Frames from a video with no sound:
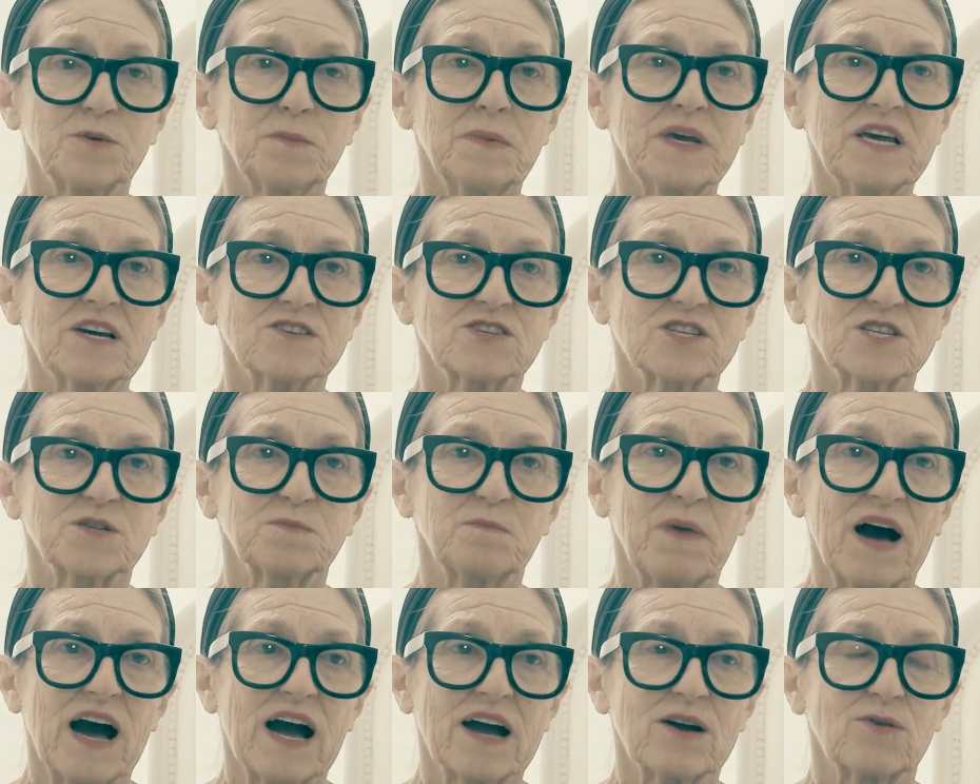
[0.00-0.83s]
to me, a
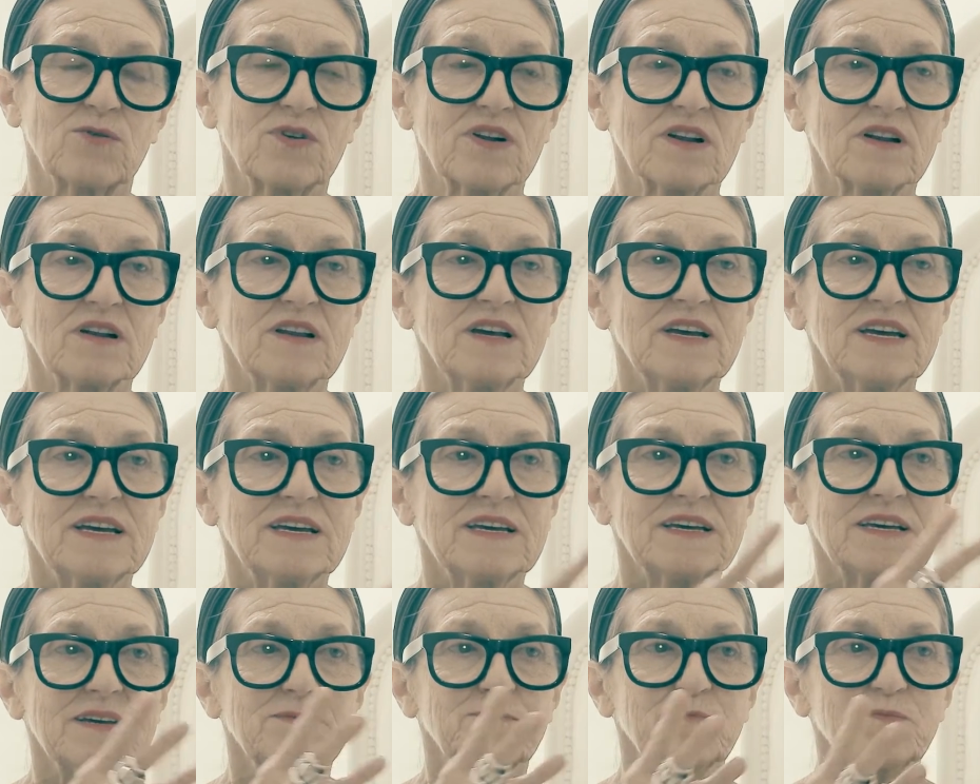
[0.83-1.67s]
spiral,
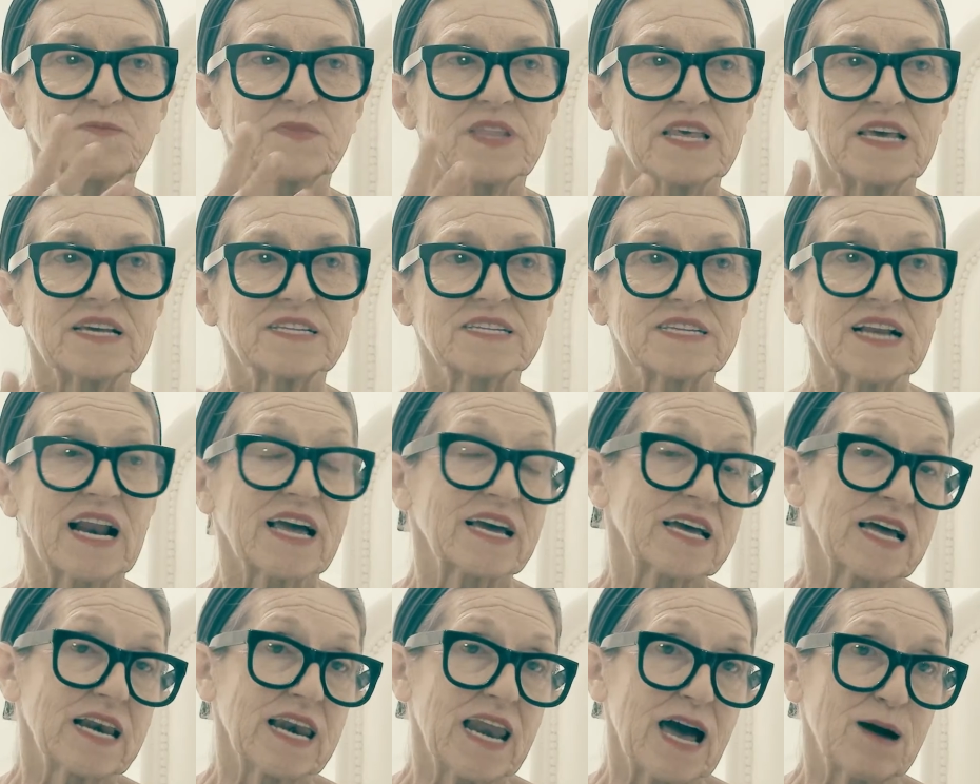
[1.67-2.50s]
it's
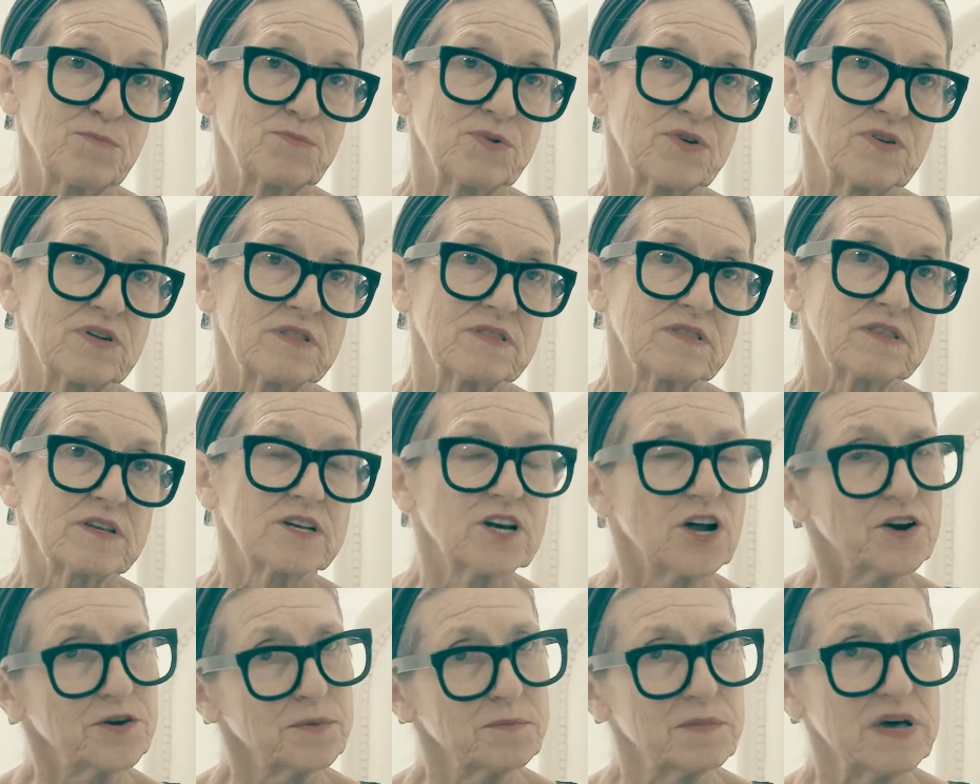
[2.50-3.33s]
like a labyrinth,
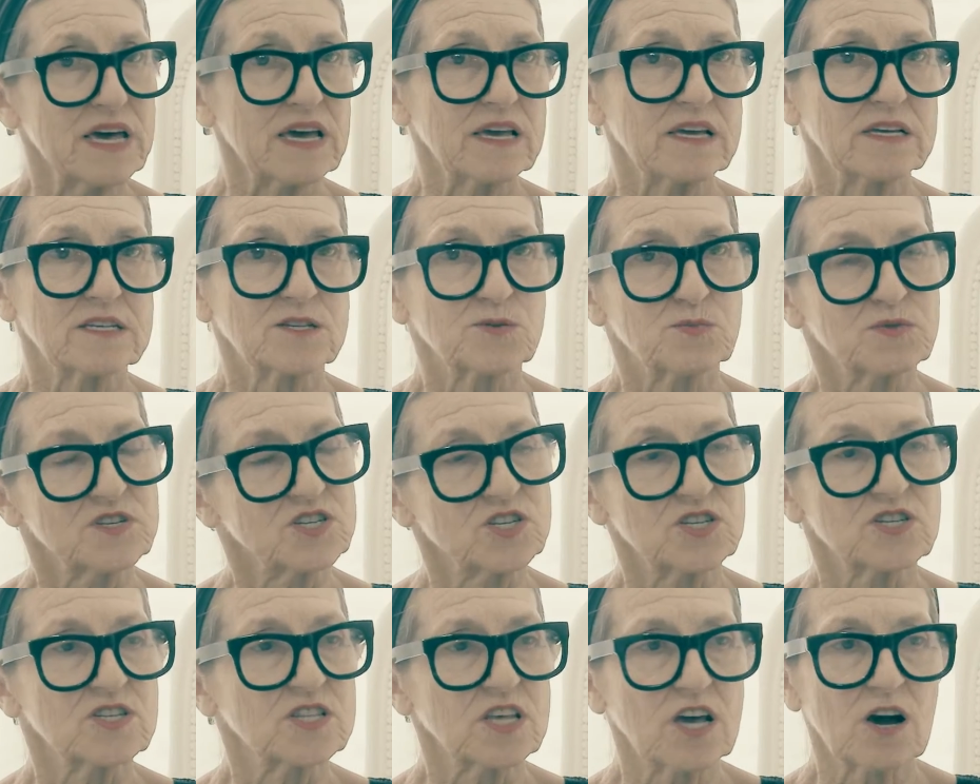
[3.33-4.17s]
not a maze,
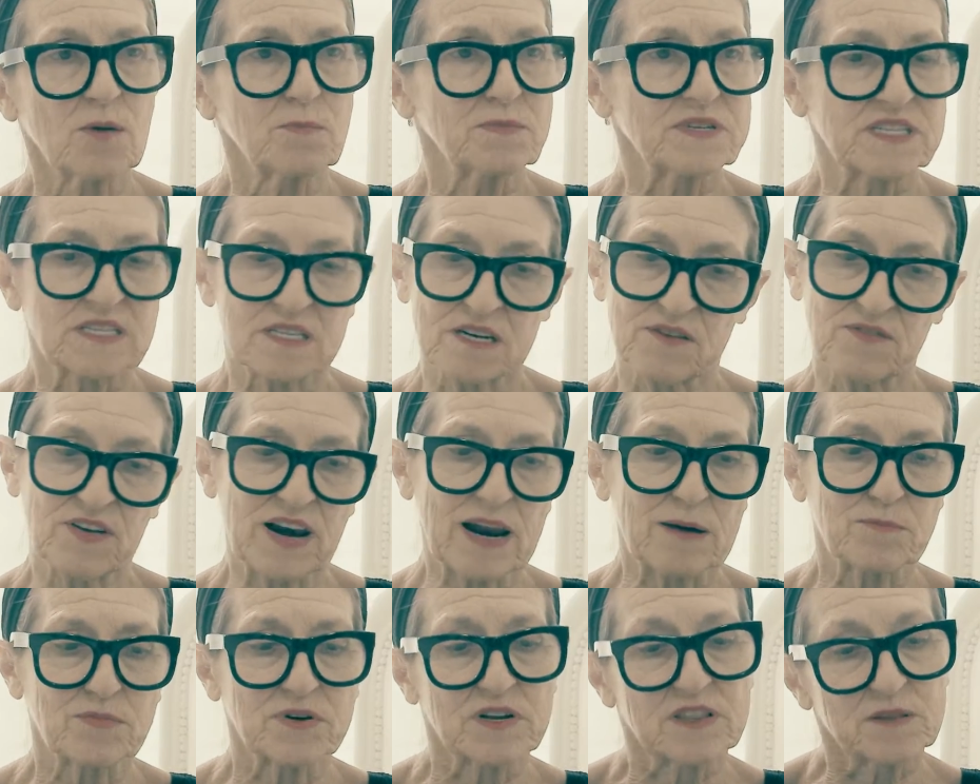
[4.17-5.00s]
which is the opposite of a
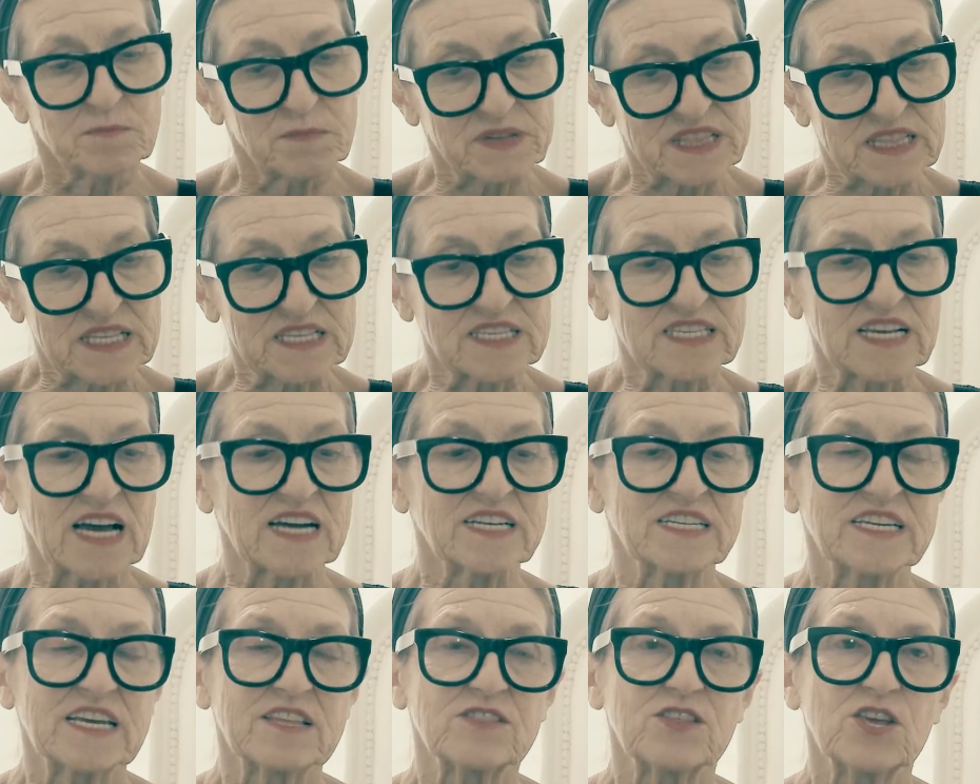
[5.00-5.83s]
labyrinth, but this
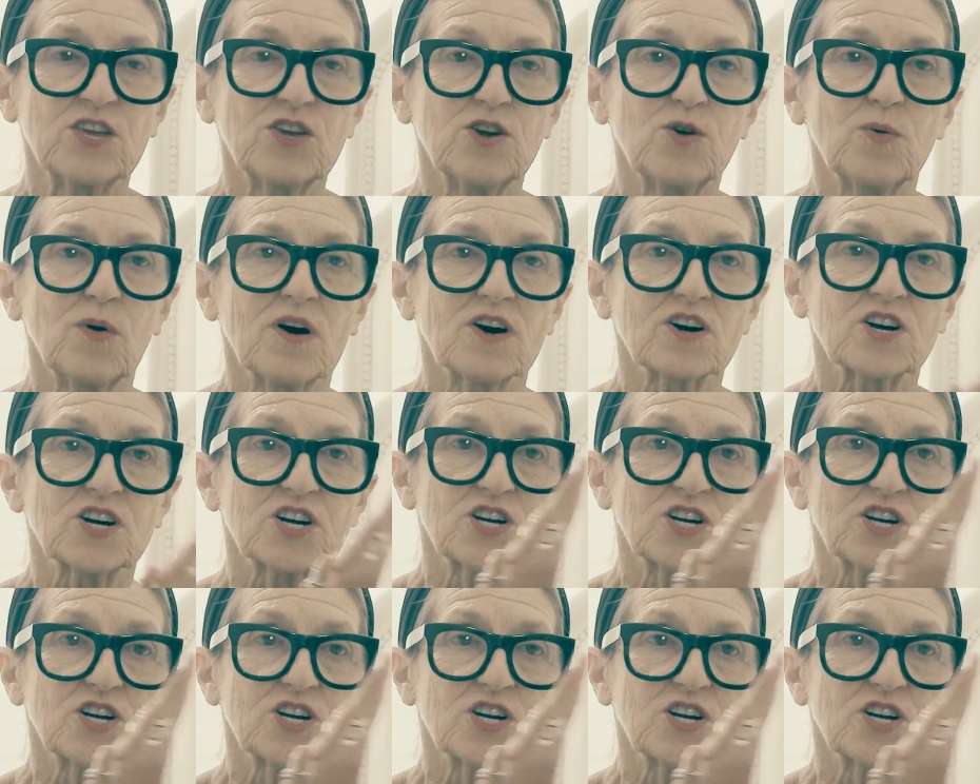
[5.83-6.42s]
idea that you are